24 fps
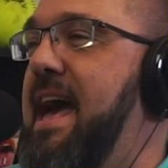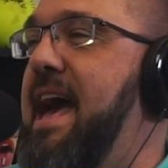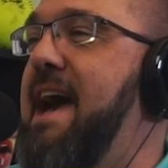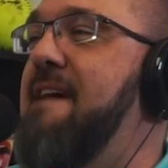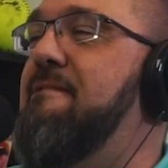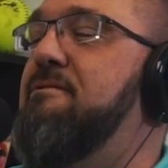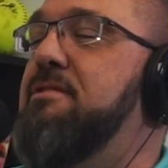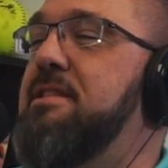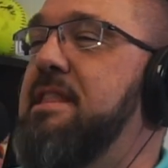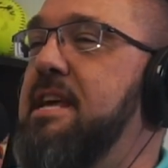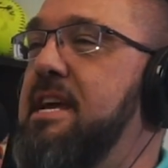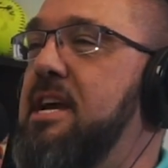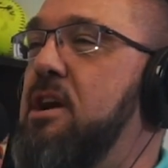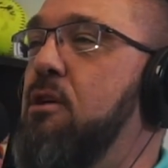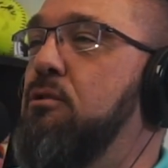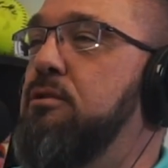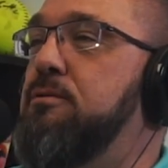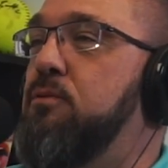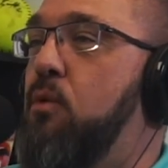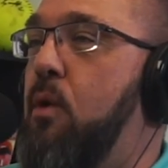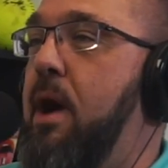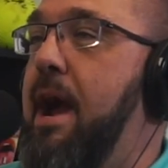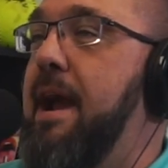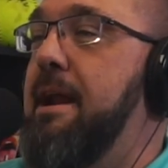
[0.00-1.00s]
everything
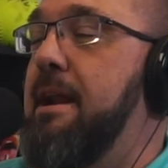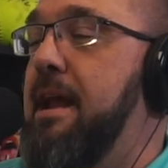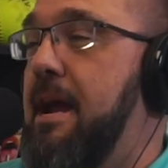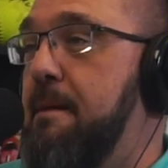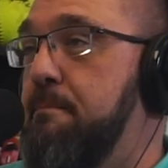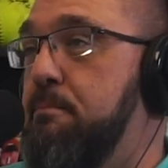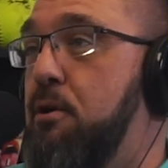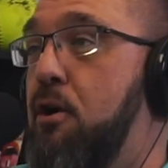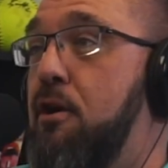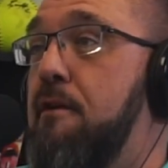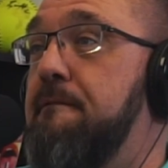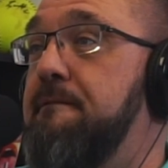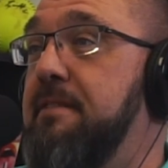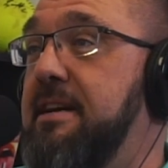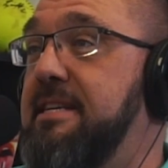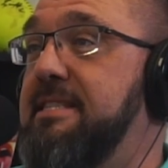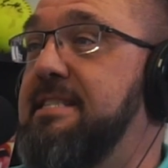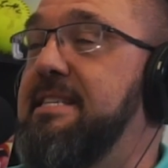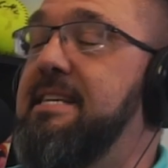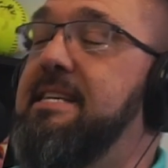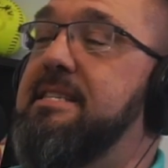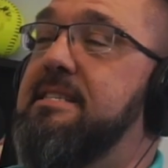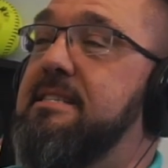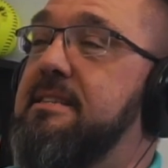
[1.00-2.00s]
goes right, like
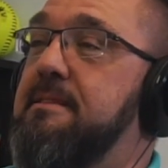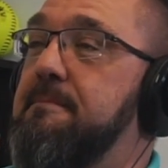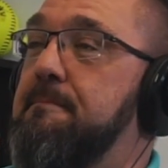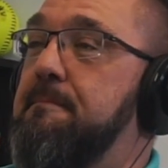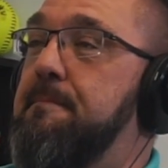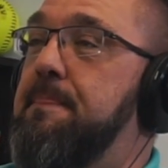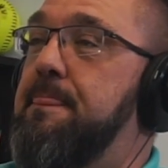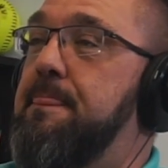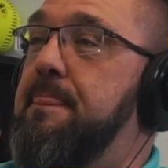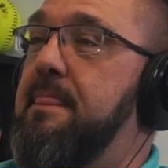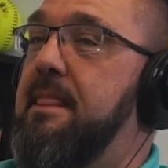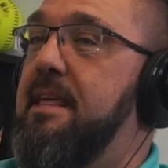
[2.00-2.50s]
perfect season,